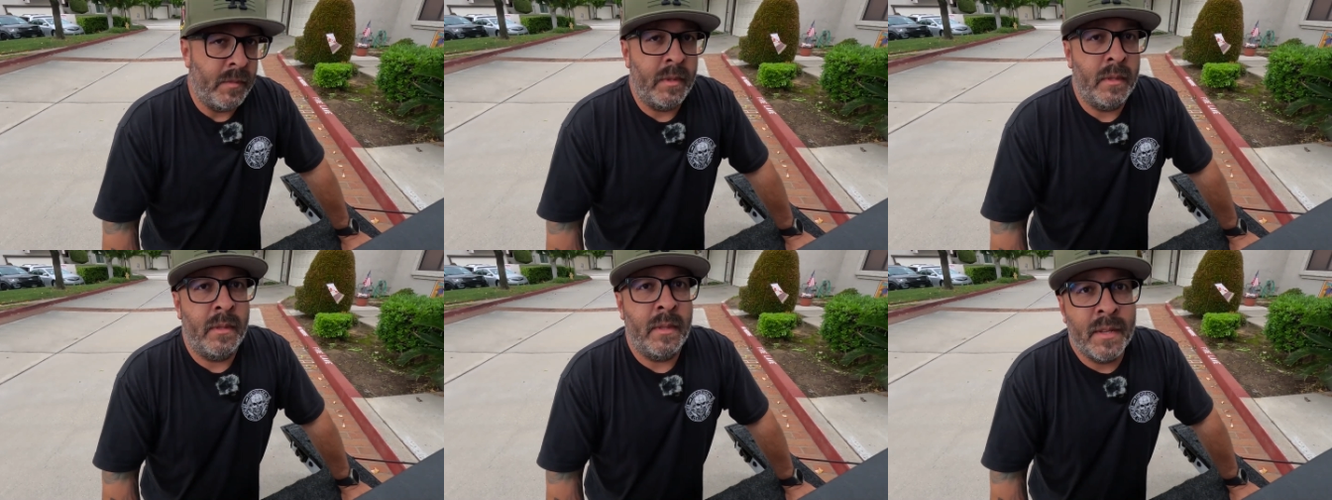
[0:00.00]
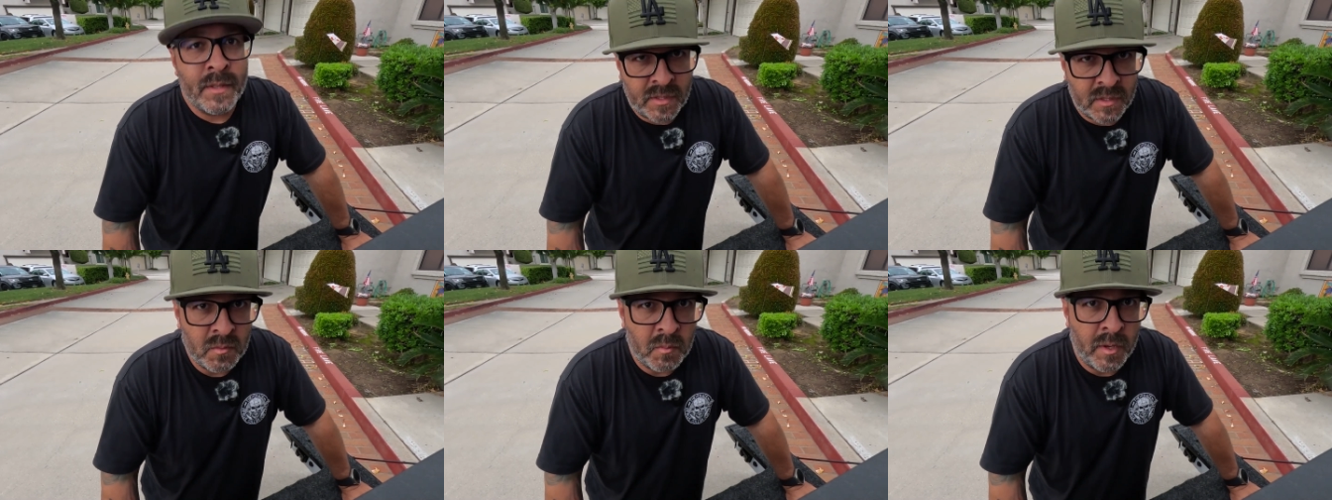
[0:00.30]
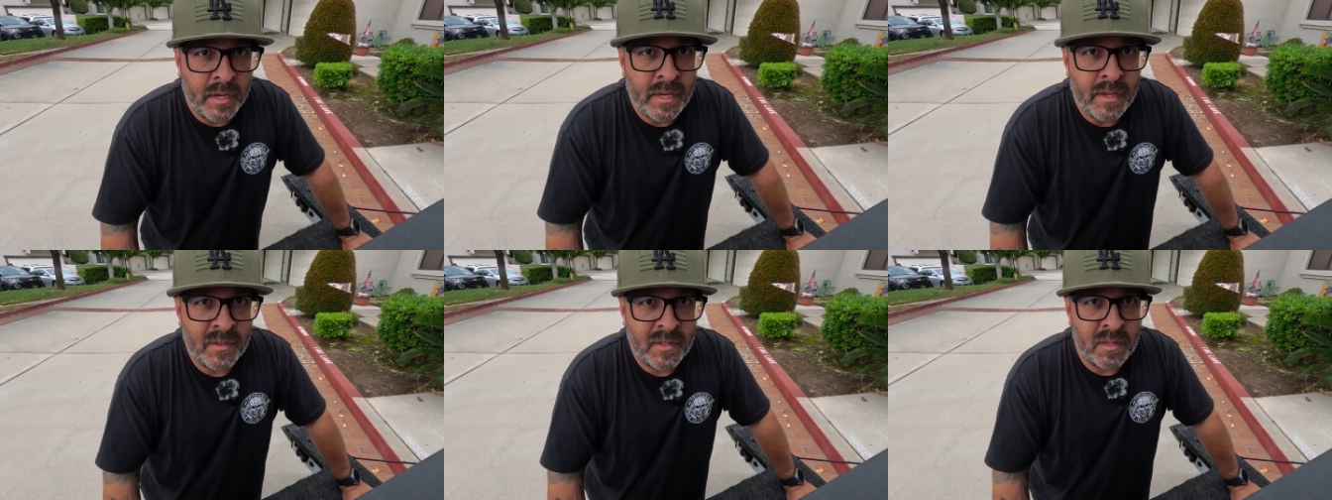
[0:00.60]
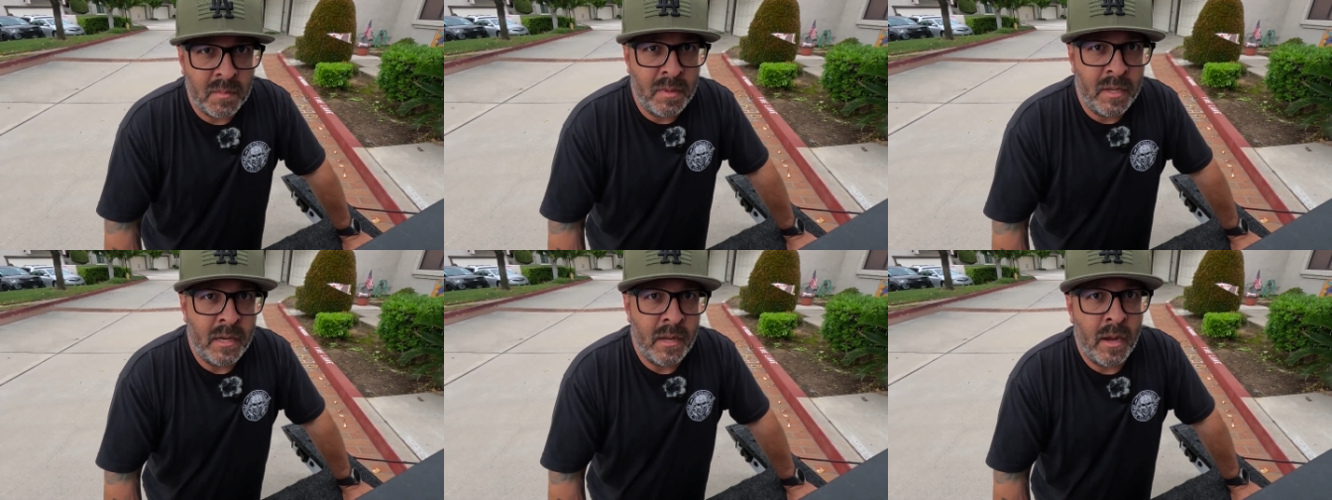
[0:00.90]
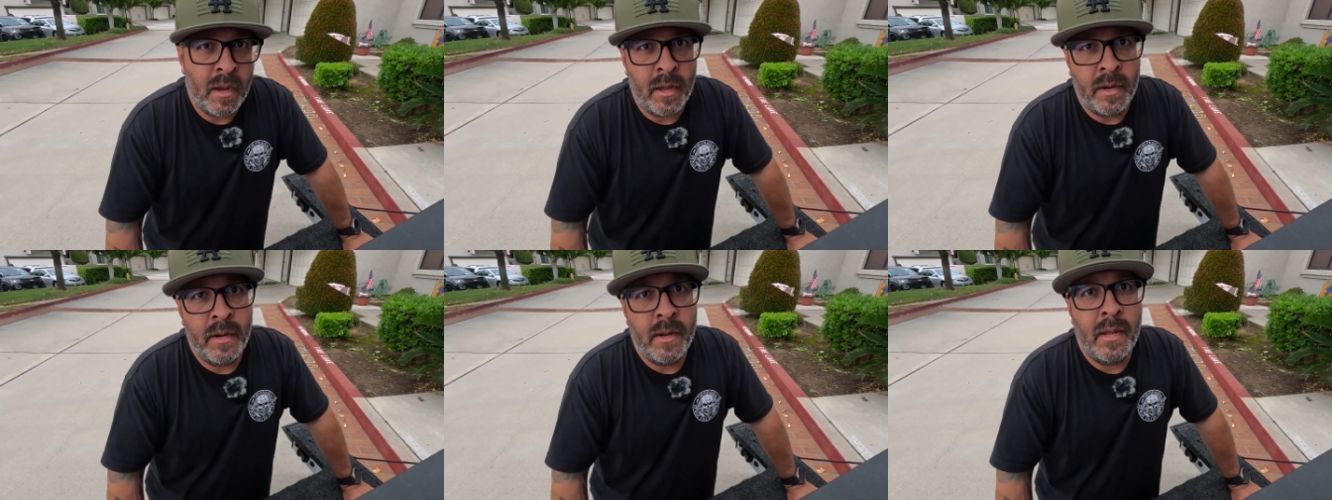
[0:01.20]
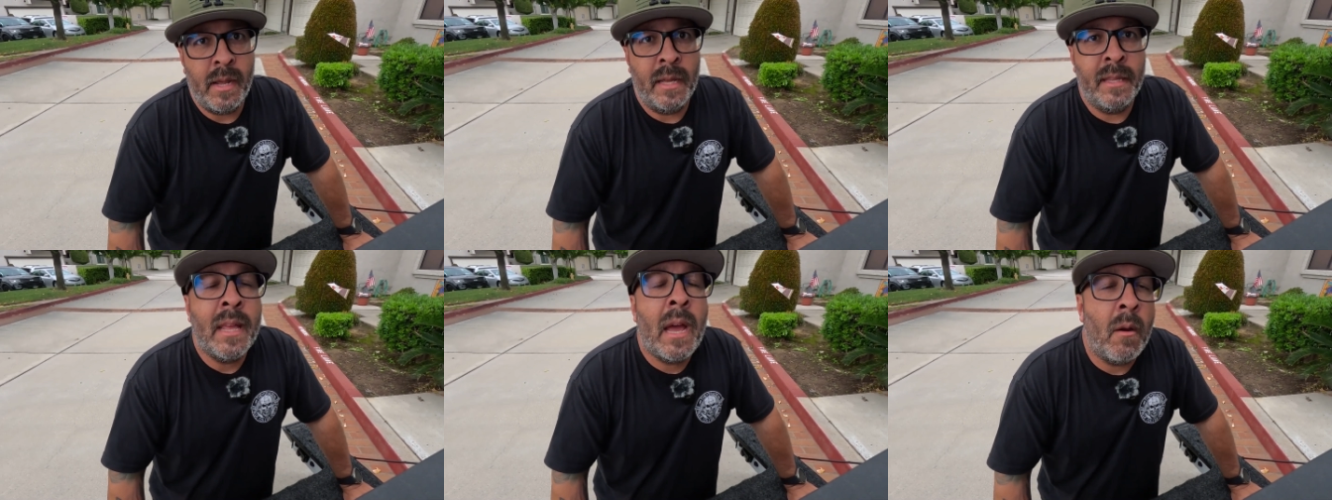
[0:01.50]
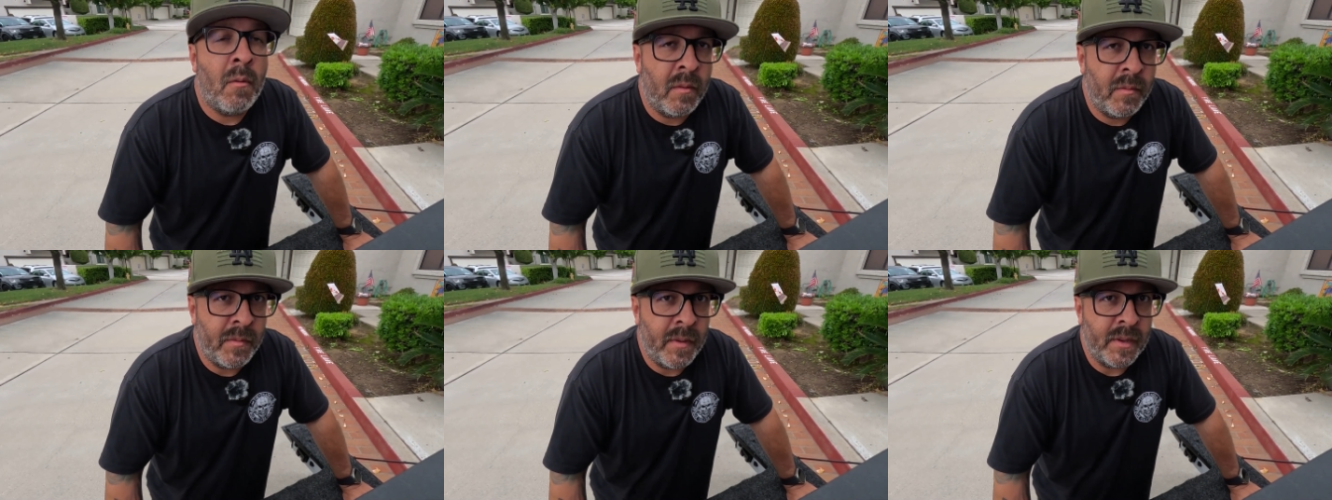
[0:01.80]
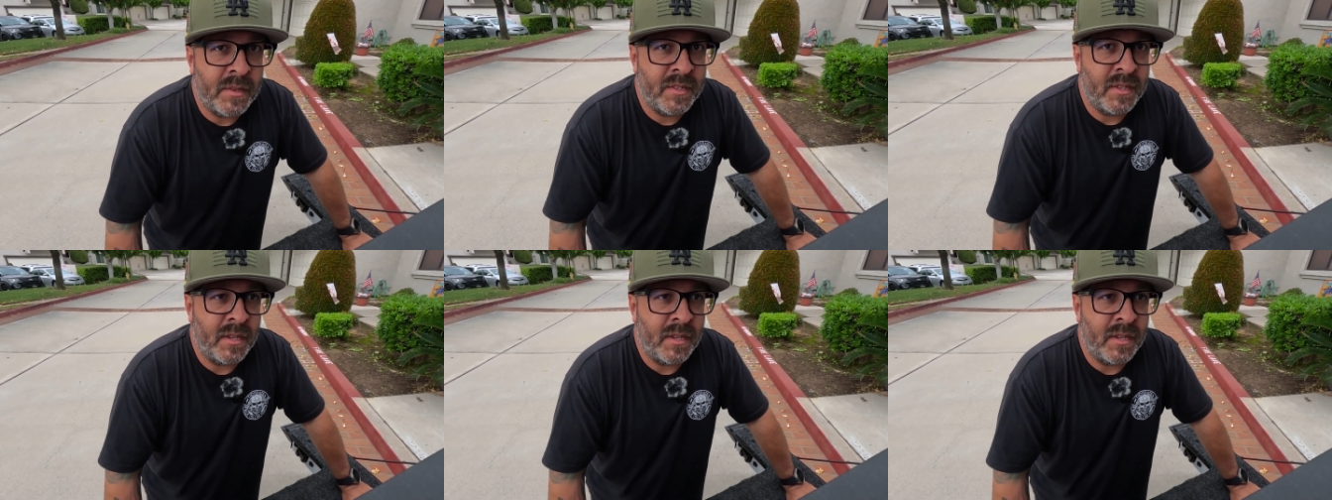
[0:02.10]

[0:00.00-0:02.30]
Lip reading: this is what needs to be done, and that will fix